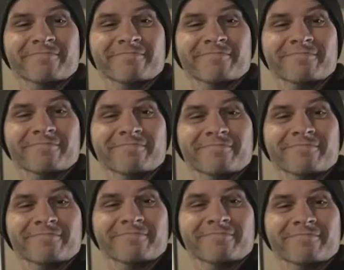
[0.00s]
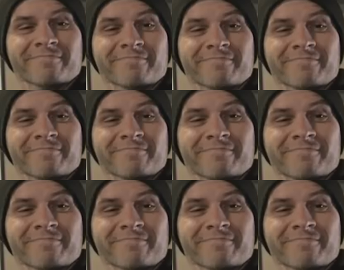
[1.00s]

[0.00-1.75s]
(silence)